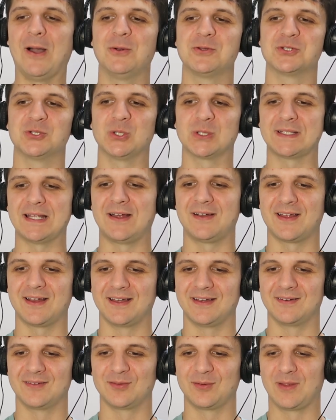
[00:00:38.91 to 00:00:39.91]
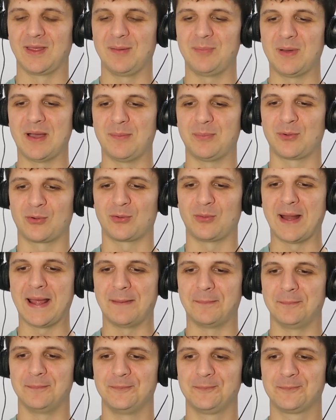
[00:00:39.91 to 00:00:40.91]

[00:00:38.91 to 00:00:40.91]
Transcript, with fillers: Why would you look down on hip hop or rap? You